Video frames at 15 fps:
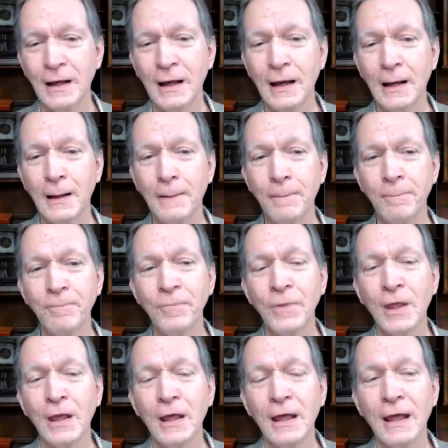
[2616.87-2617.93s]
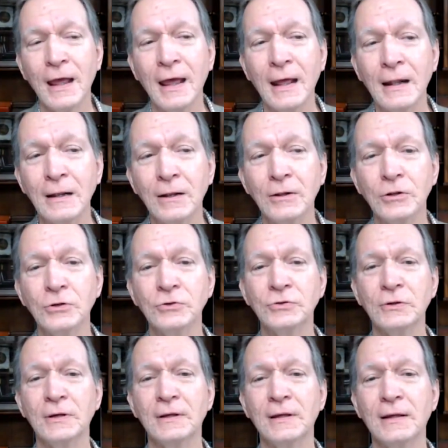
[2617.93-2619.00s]
and
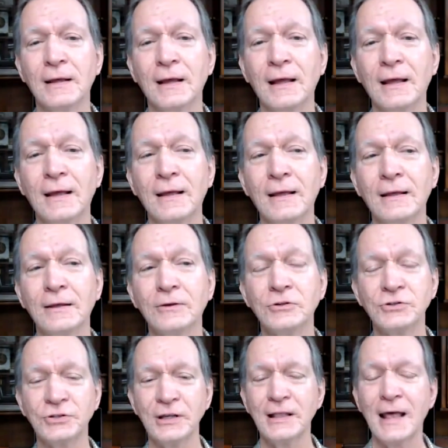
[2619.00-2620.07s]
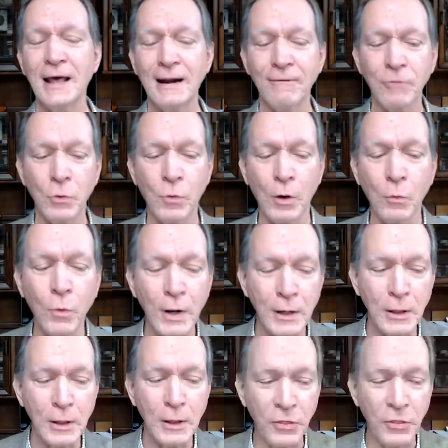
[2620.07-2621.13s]
you see that everywhere. One of
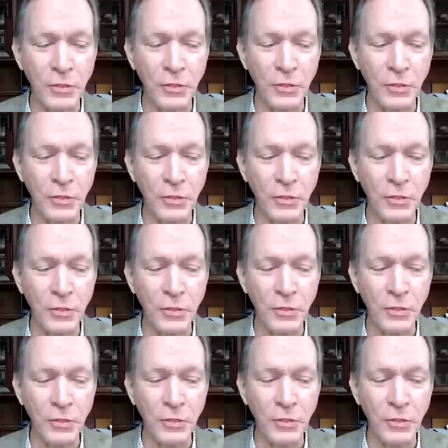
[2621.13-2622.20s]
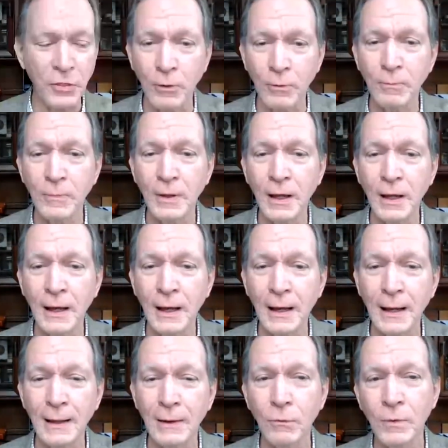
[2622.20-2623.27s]
the things that I remember
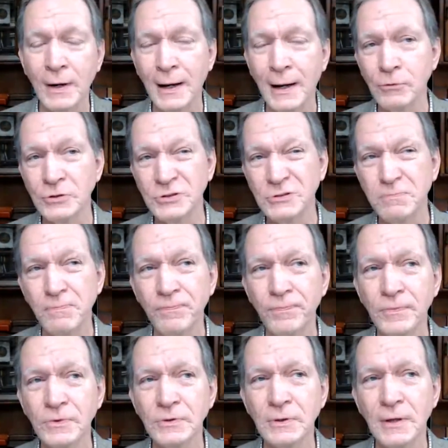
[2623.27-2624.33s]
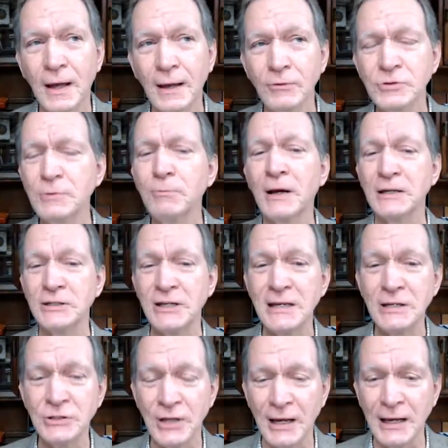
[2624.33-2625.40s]
when I was in my
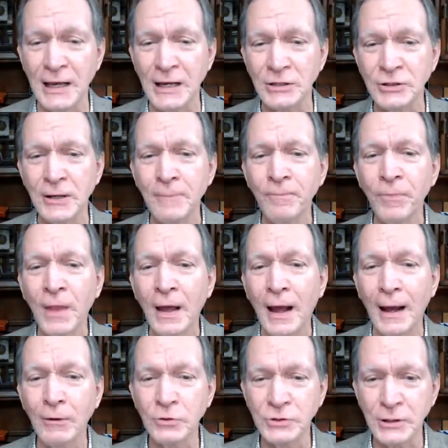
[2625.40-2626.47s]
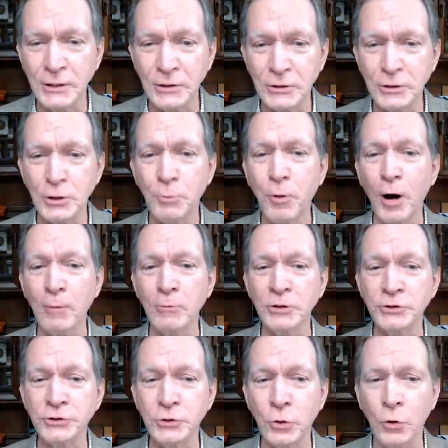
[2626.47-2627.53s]
teens, I guess, I was in a department
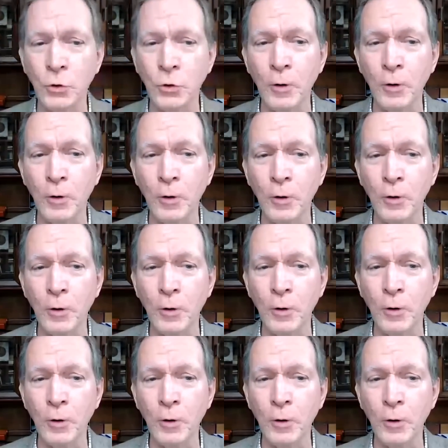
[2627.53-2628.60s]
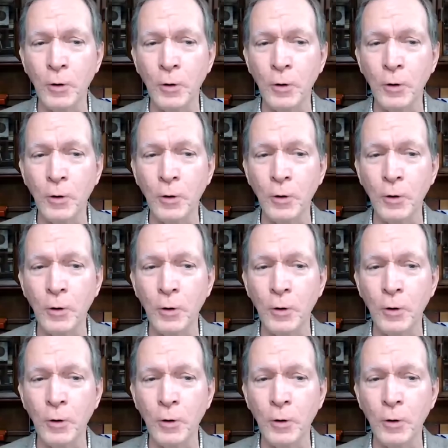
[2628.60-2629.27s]
store and heard